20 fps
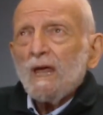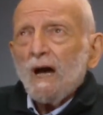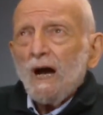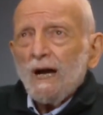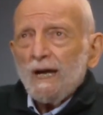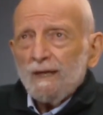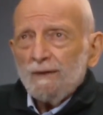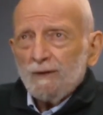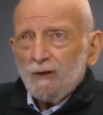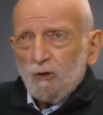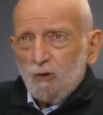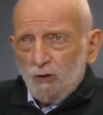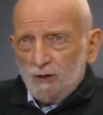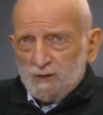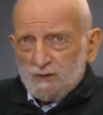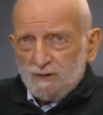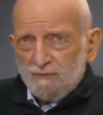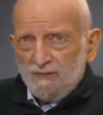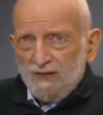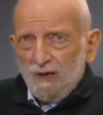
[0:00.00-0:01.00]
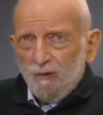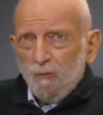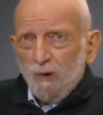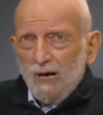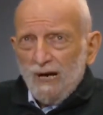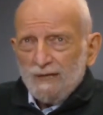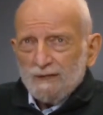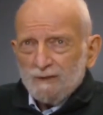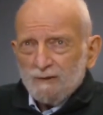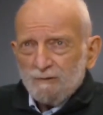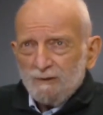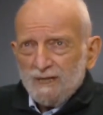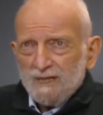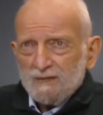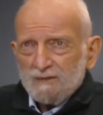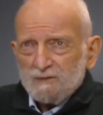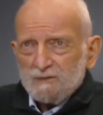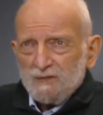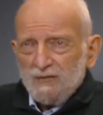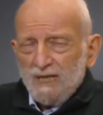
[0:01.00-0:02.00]
in the course of their
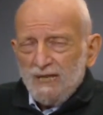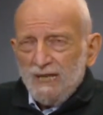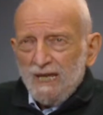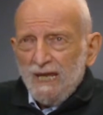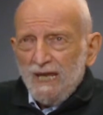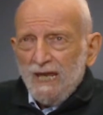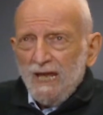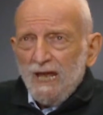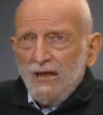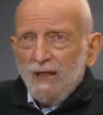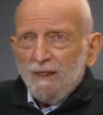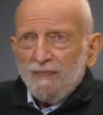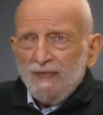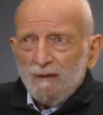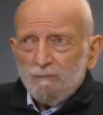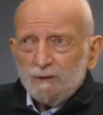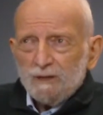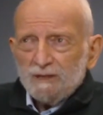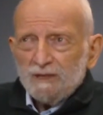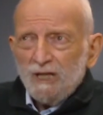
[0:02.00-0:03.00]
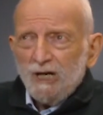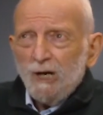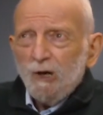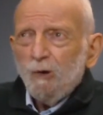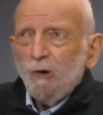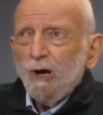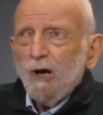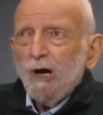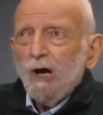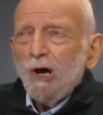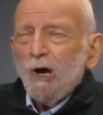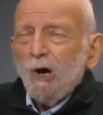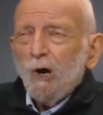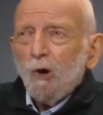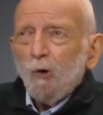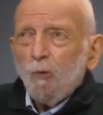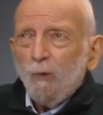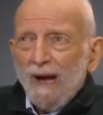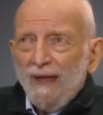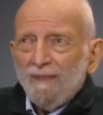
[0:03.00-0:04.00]
wanderings, they will know
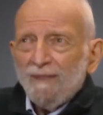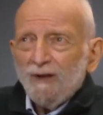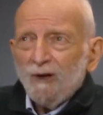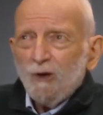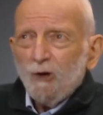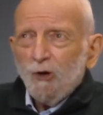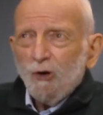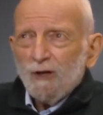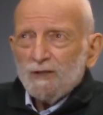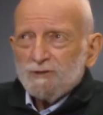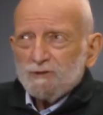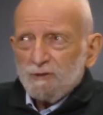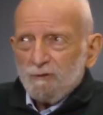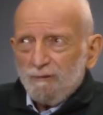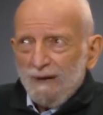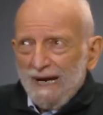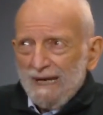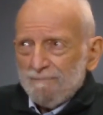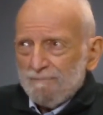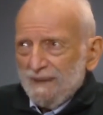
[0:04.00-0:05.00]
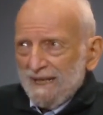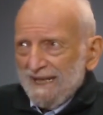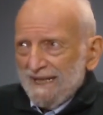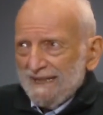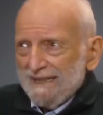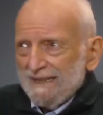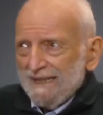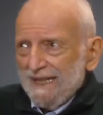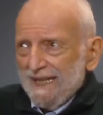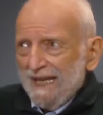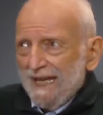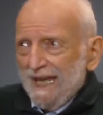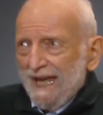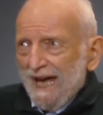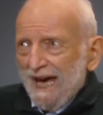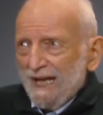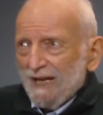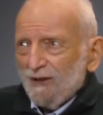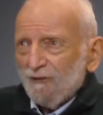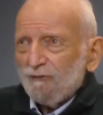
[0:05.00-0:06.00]
when the gourds are ripening
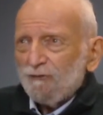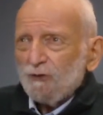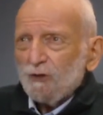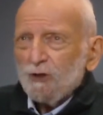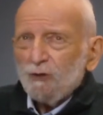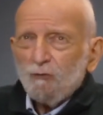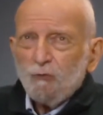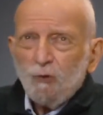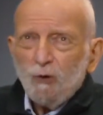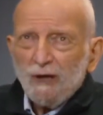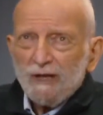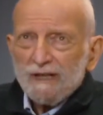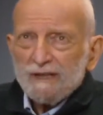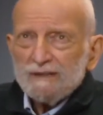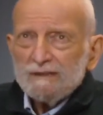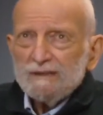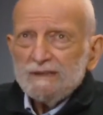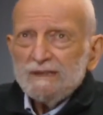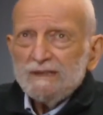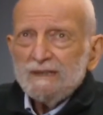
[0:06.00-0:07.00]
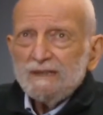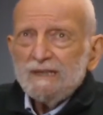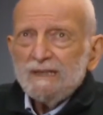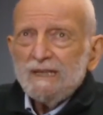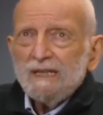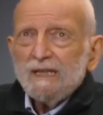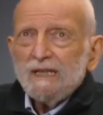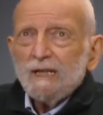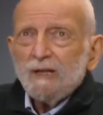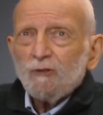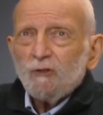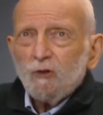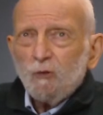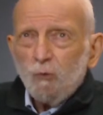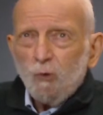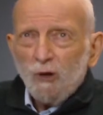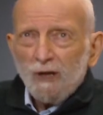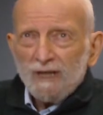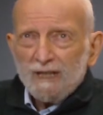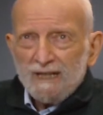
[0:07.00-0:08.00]
and are full of water. The
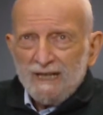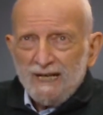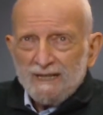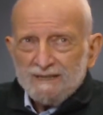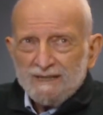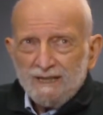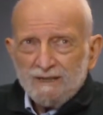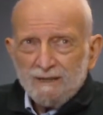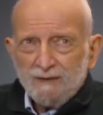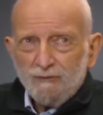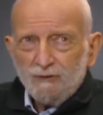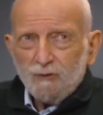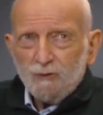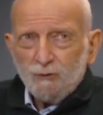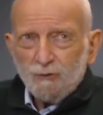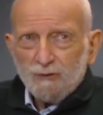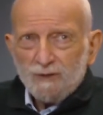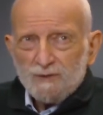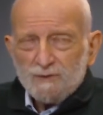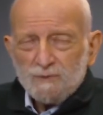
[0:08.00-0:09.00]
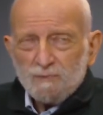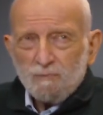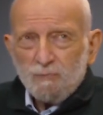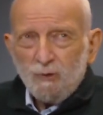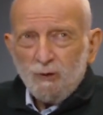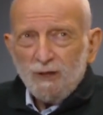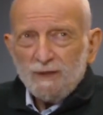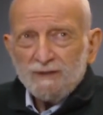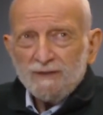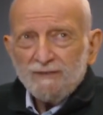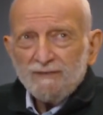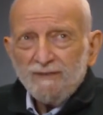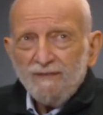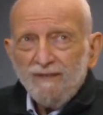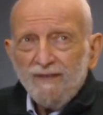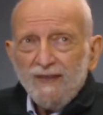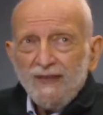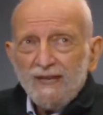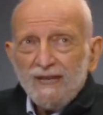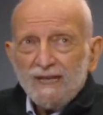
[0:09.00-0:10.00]
water content of the gourd is important
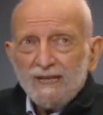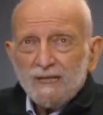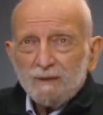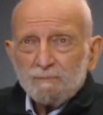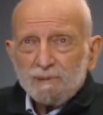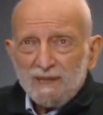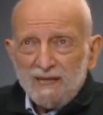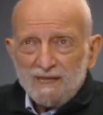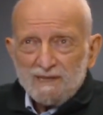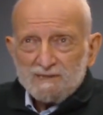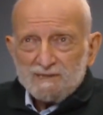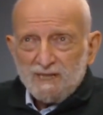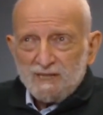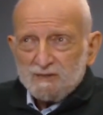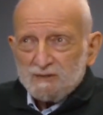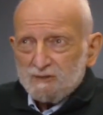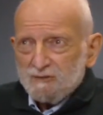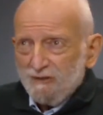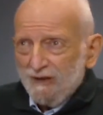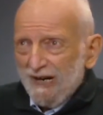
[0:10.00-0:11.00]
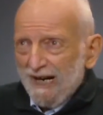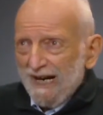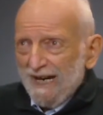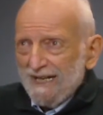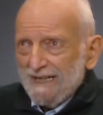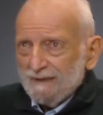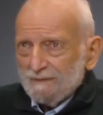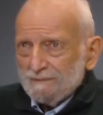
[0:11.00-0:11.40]
in a place that's dry.